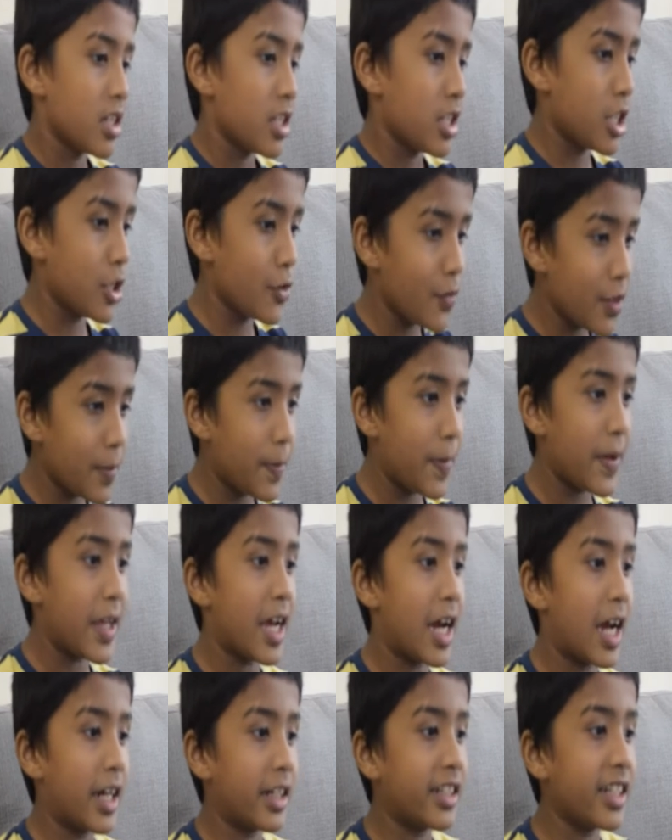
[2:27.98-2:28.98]
you will
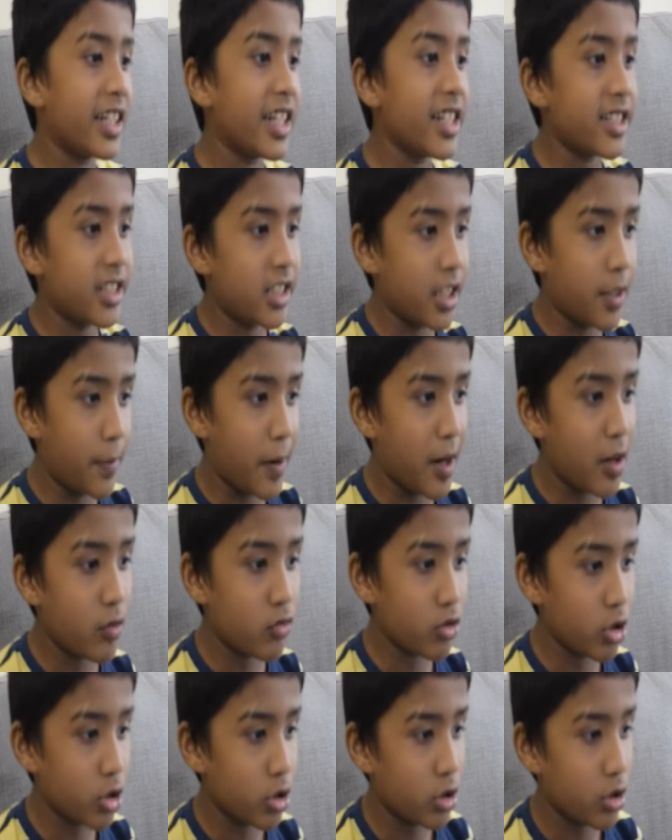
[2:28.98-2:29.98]
be at least about
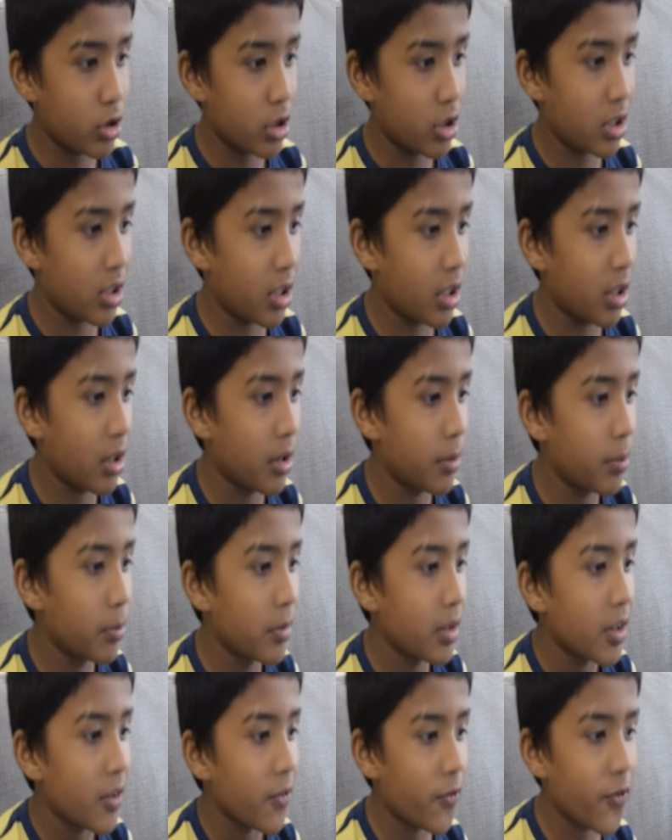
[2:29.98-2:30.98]

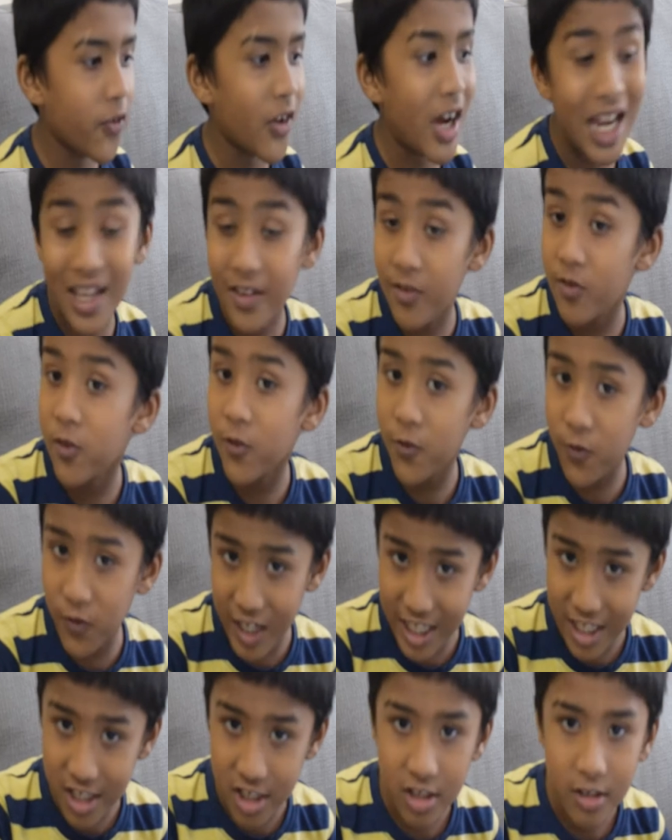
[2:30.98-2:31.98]
5
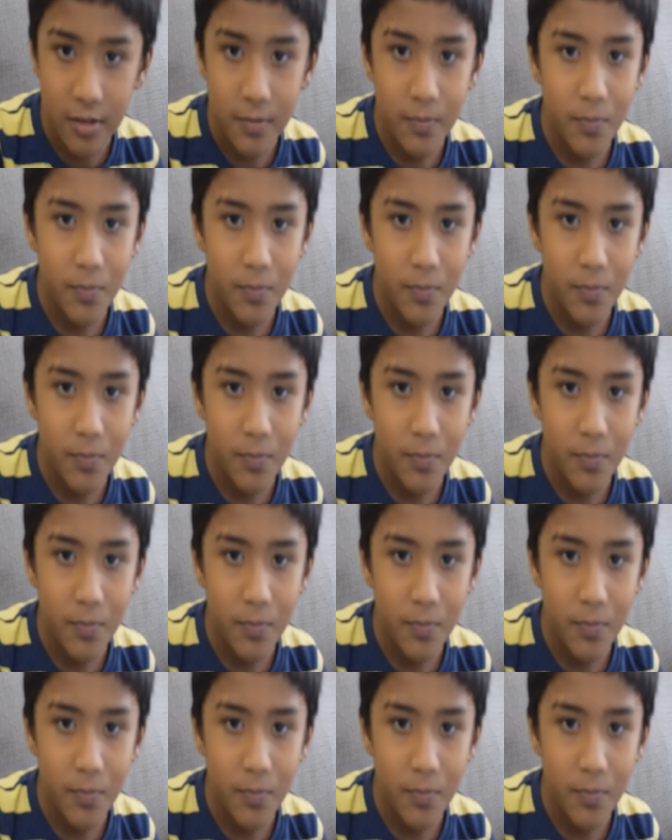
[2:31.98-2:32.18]
feet.